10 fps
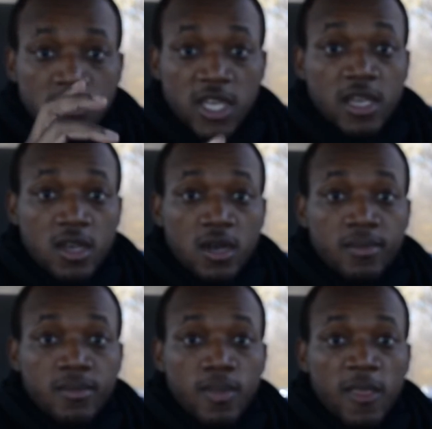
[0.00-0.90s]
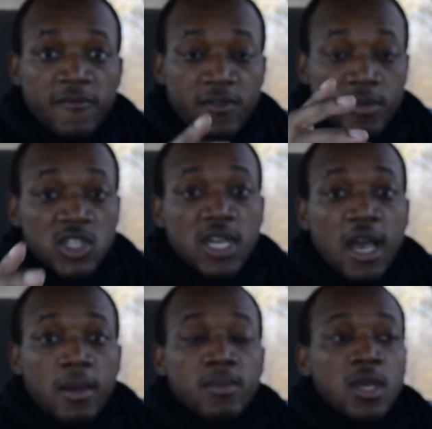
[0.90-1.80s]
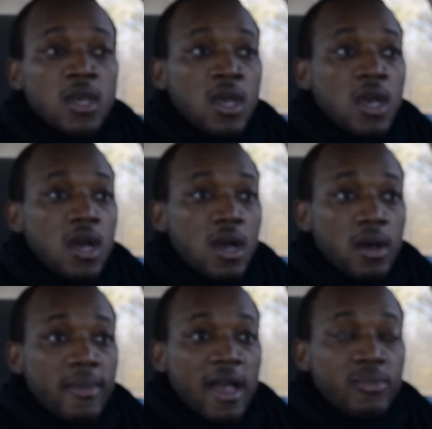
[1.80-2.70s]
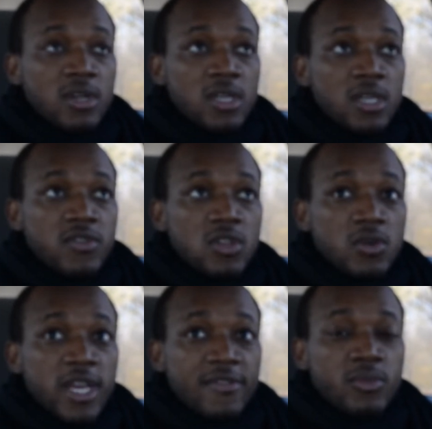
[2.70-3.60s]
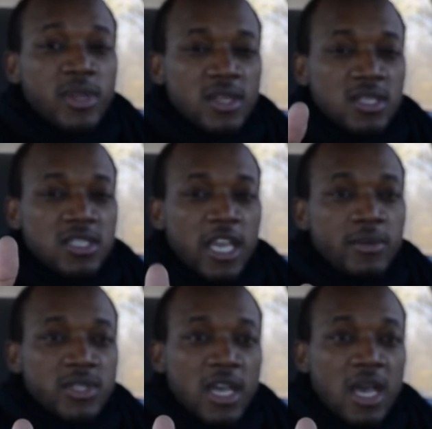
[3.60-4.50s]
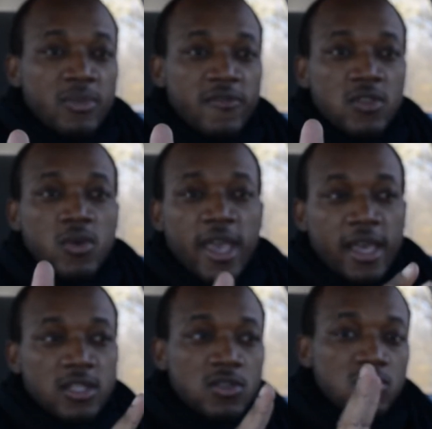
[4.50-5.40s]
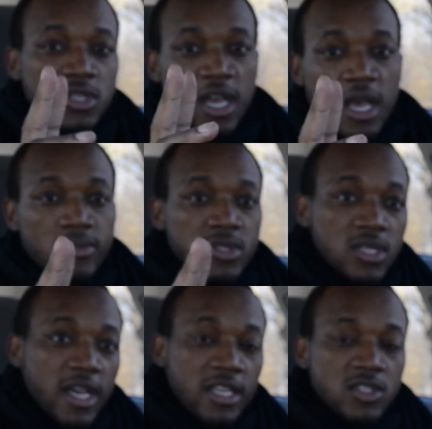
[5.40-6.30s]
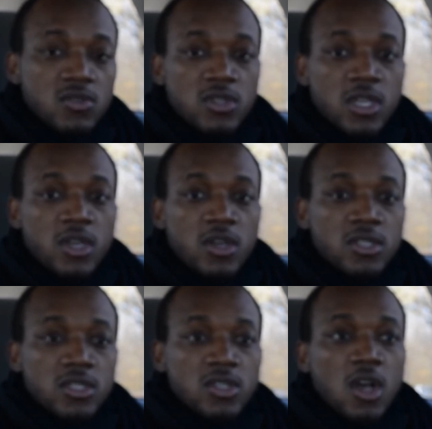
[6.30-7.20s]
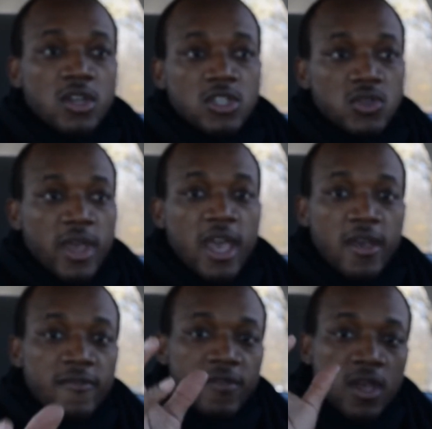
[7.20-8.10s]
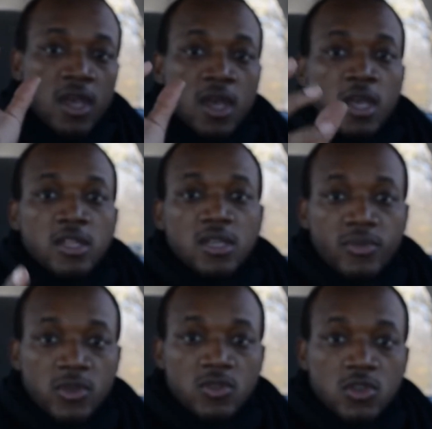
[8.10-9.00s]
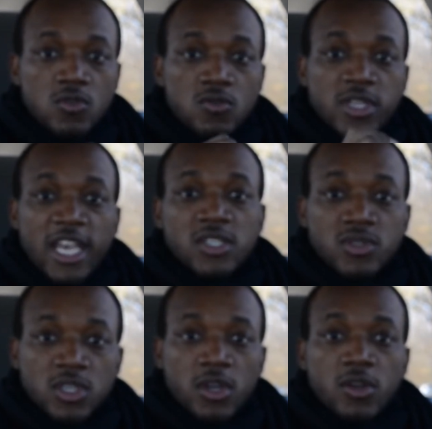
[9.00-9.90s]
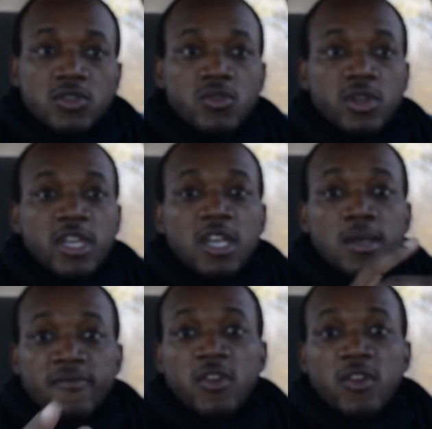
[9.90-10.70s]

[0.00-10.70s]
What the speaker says: income from a job. I believe you don't have to be at the same job. If you had 2 jobs in the last 2 years, as long as you have W-2 tax returns or income